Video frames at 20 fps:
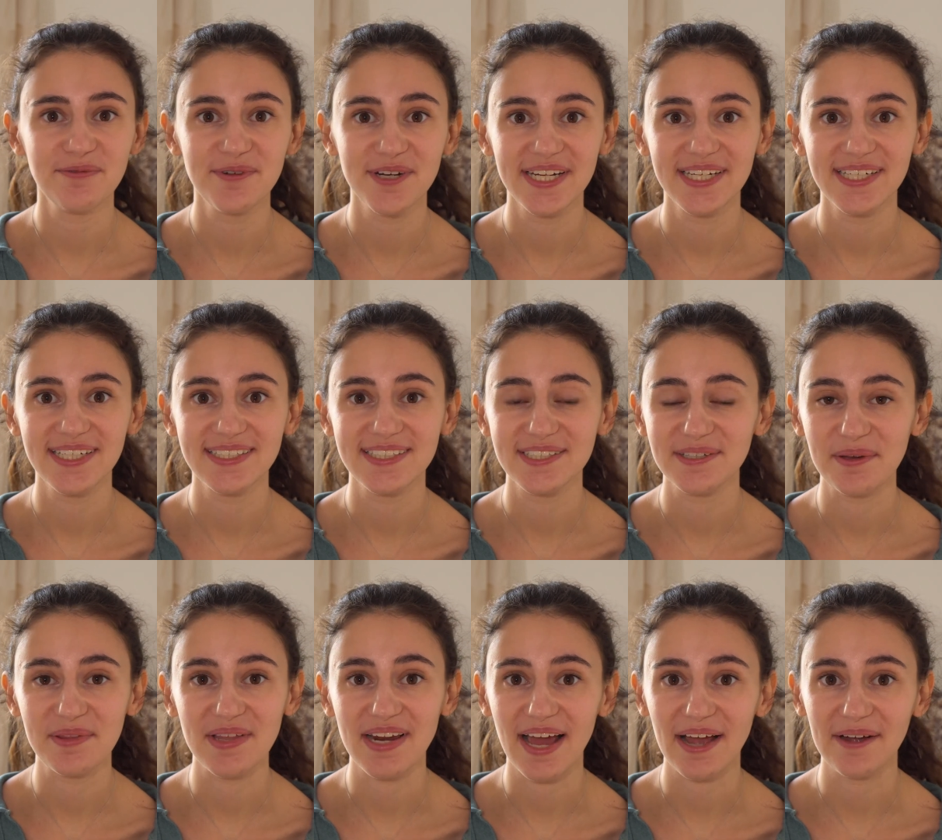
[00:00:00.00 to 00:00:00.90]
really need to
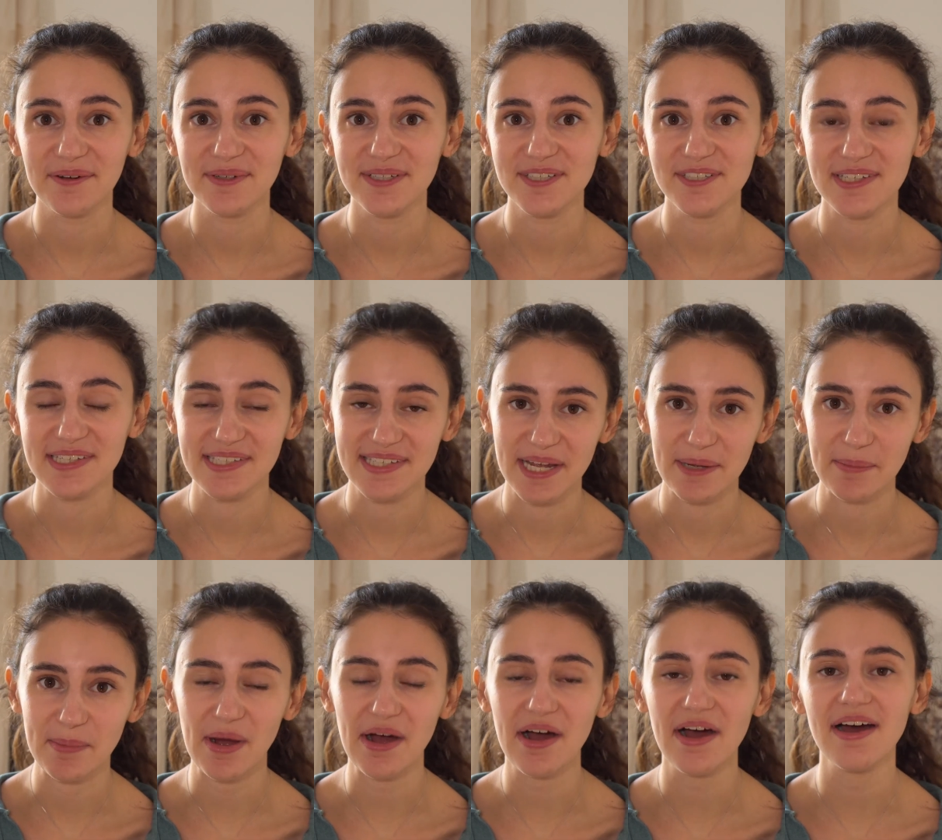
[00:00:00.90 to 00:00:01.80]
know the language to
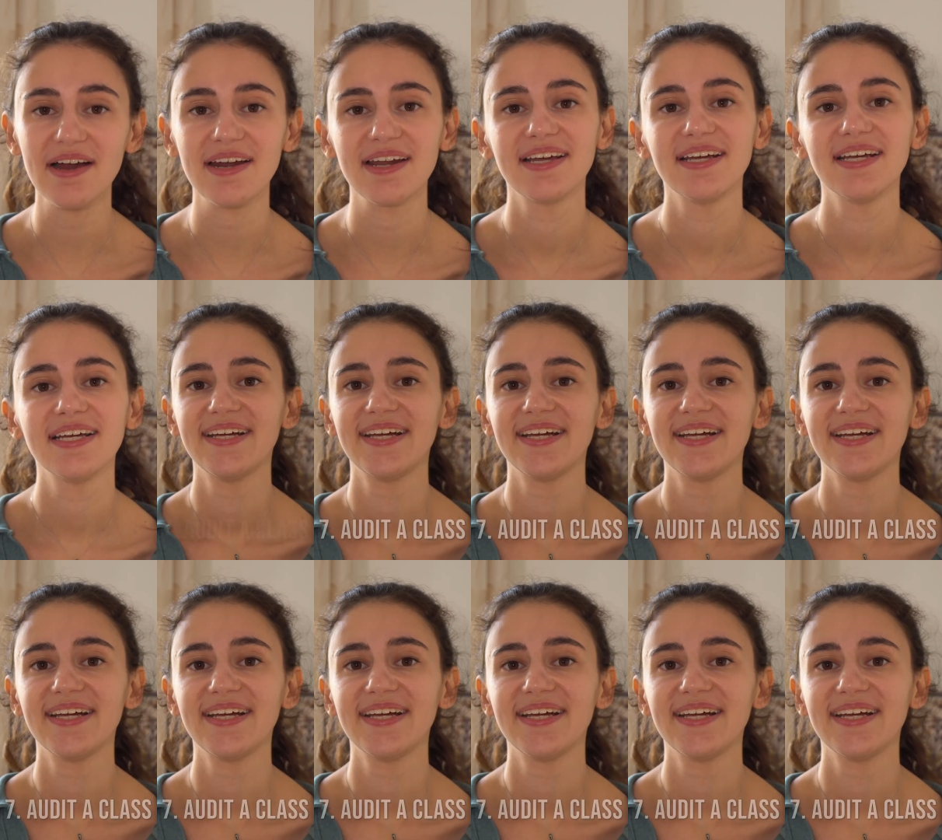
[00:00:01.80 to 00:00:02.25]
take part.